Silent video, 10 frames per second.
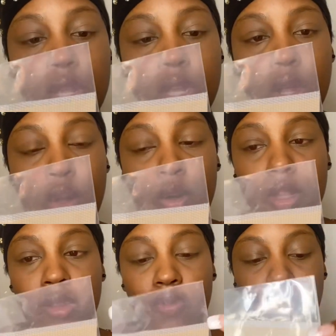on
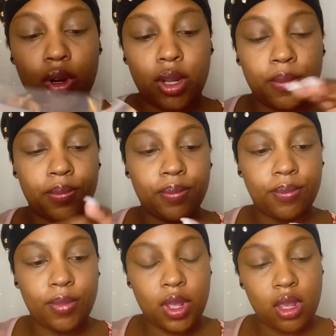in the front.
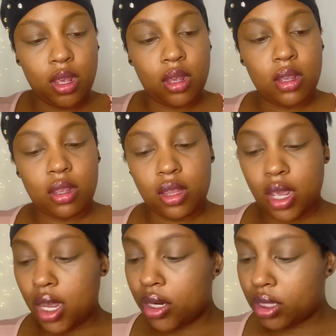The
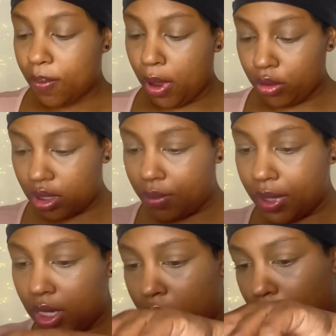hair's supposed to
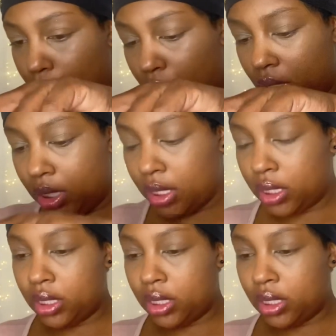be glueless.